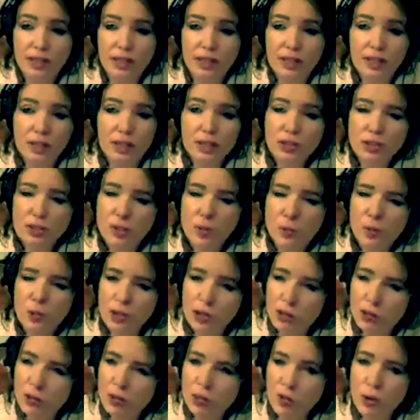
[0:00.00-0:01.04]
Just doing
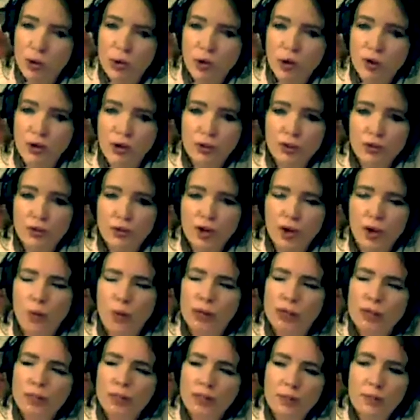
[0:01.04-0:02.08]
the work, going
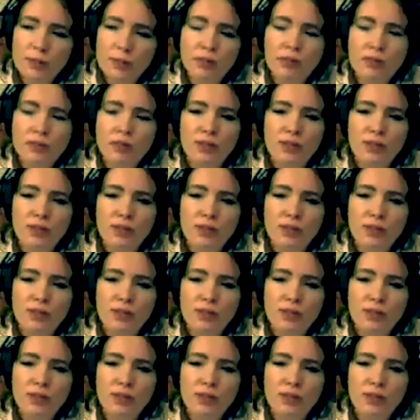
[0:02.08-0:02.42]
deep into